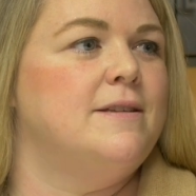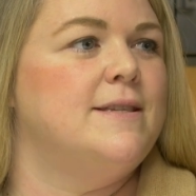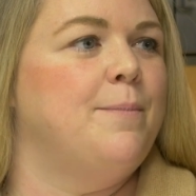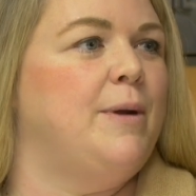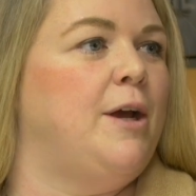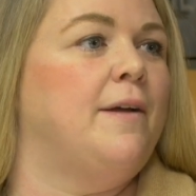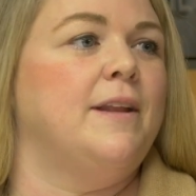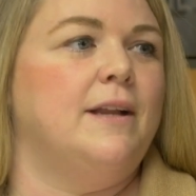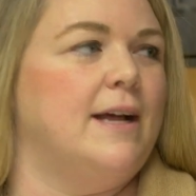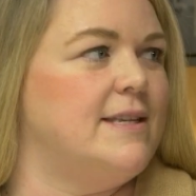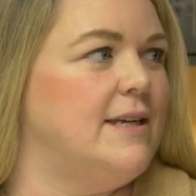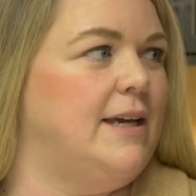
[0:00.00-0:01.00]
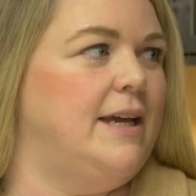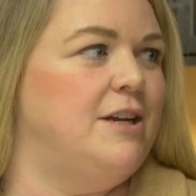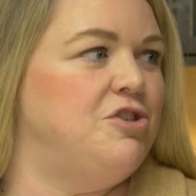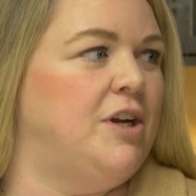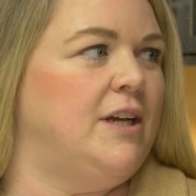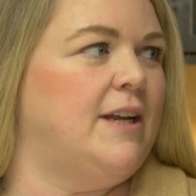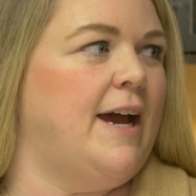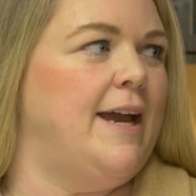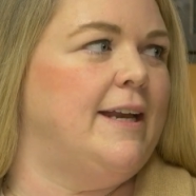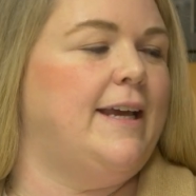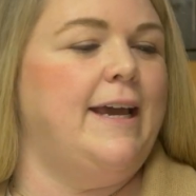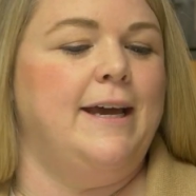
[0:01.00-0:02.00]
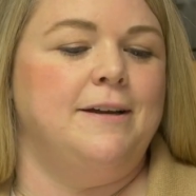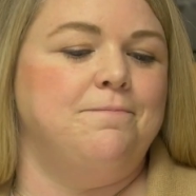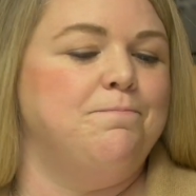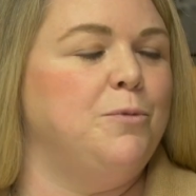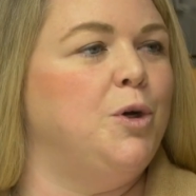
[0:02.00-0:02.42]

somebody on the classic ketogenic diet can't